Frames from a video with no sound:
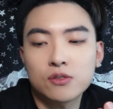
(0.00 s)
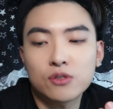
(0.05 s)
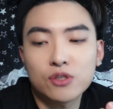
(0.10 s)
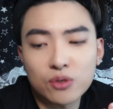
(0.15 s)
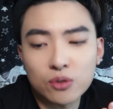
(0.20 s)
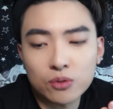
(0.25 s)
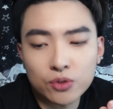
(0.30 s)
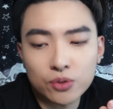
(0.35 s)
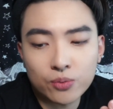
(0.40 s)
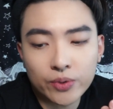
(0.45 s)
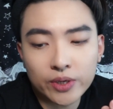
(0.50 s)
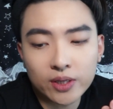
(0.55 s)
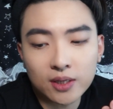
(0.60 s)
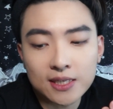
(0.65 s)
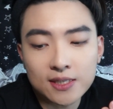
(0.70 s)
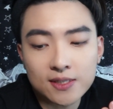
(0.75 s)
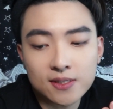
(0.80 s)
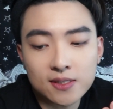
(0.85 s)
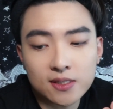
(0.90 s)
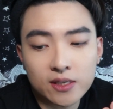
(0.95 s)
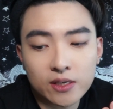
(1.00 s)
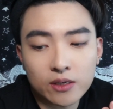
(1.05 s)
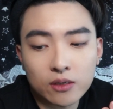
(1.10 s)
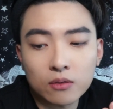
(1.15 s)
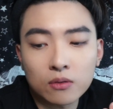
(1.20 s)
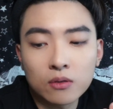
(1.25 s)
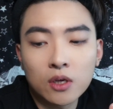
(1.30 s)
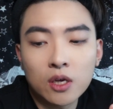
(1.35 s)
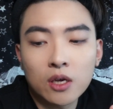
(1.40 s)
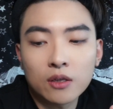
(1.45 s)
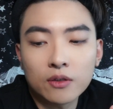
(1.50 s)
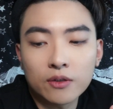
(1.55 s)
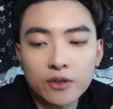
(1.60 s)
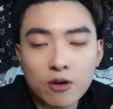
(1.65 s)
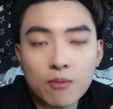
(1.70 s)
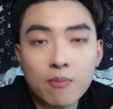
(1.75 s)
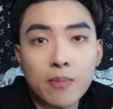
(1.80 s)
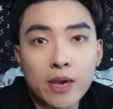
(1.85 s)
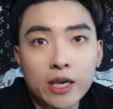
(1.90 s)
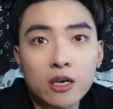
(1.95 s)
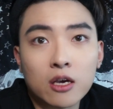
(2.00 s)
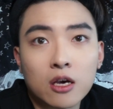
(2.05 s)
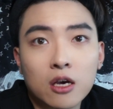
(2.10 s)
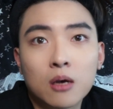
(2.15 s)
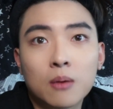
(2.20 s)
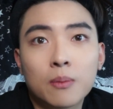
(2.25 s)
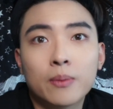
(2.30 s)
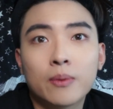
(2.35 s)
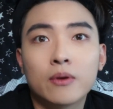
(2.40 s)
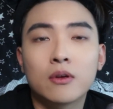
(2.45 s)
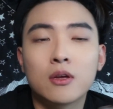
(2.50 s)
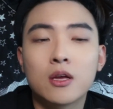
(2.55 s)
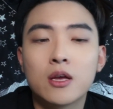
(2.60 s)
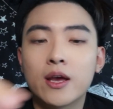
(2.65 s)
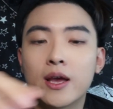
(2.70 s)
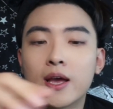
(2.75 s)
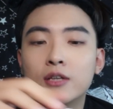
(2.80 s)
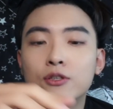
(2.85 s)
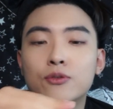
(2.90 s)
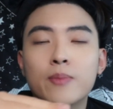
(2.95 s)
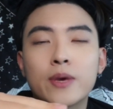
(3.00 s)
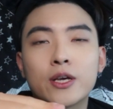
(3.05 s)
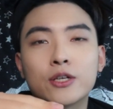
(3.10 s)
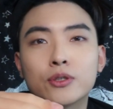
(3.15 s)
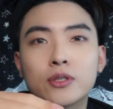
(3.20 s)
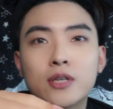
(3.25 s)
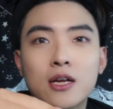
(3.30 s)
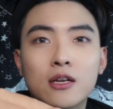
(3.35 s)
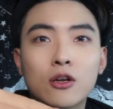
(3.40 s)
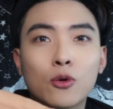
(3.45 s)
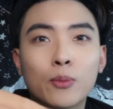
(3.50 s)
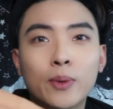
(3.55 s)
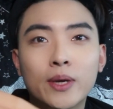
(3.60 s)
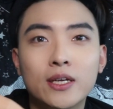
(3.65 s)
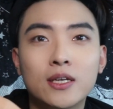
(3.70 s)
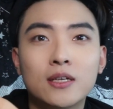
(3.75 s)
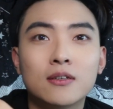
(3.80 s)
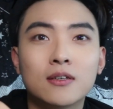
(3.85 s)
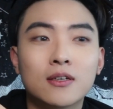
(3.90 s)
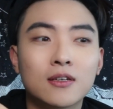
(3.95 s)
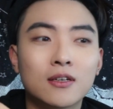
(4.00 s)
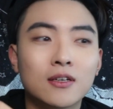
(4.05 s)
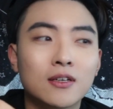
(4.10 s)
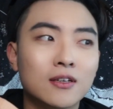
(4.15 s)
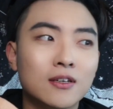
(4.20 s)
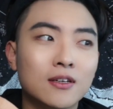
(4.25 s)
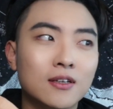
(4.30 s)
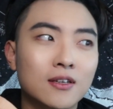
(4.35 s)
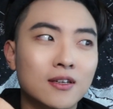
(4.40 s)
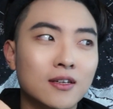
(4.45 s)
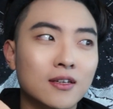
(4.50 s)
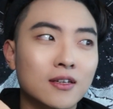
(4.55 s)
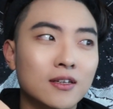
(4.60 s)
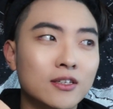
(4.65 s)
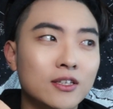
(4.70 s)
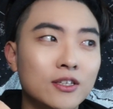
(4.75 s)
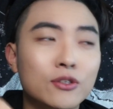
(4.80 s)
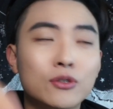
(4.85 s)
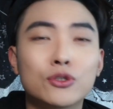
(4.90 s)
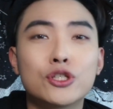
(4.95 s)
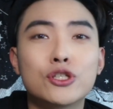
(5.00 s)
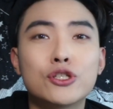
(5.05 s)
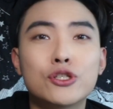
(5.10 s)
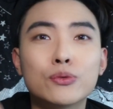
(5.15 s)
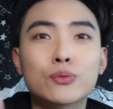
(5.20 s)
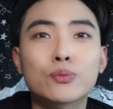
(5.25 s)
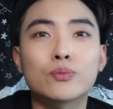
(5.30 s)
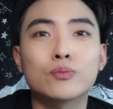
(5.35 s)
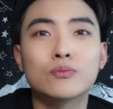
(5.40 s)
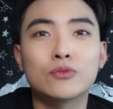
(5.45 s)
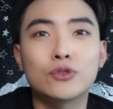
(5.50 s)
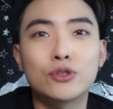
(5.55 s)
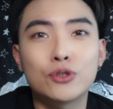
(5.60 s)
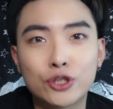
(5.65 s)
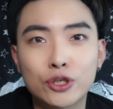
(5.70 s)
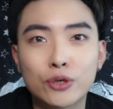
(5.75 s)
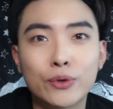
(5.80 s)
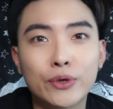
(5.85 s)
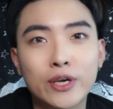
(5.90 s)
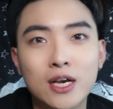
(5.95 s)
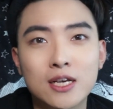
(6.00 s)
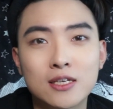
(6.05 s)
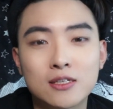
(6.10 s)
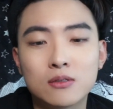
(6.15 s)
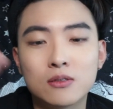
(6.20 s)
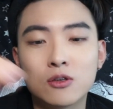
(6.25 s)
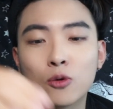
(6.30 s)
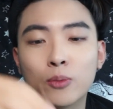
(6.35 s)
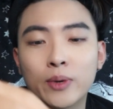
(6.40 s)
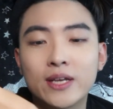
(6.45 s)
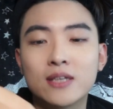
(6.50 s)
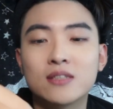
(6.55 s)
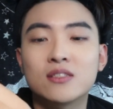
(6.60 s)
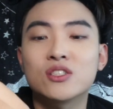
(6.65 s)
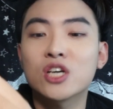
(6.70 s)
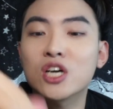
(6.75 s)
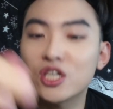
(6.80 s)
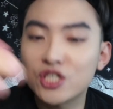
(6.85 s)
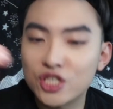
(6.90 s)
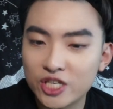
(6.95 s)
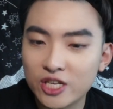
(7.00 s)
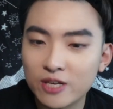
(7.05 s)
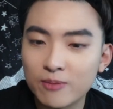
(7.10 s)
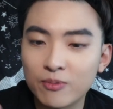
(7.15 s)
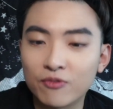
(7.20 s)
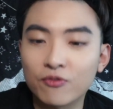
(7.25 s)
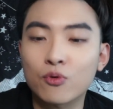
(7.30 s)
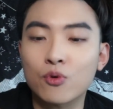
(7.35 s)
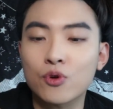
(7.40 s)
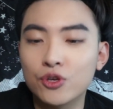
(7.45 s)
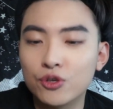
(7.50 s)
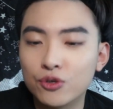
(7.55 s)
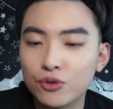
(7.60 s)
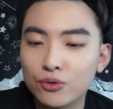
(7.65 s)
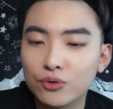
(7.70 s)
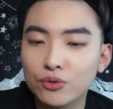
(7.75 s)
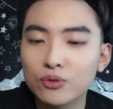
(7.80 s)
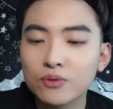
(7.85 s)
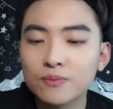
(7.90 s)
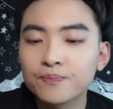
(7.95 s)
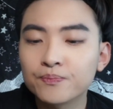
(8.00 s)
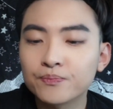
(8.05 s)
you know, to really seal their makeup and to make sure that nobody, you know, just to show you guys nobody has touched it before you.